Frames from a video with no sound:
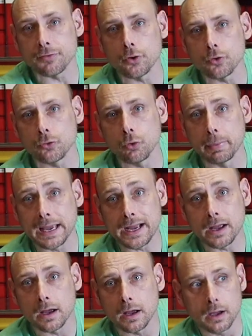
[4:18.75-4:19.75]
it's a little too
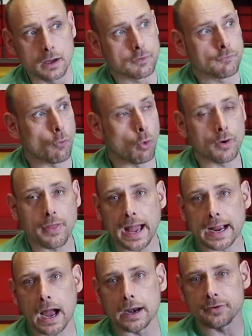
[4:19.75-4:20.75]
big for
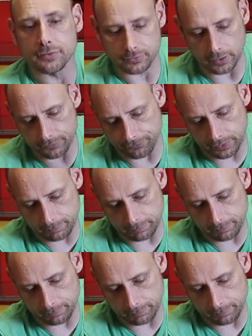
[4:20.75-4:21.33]
that kind of stuff.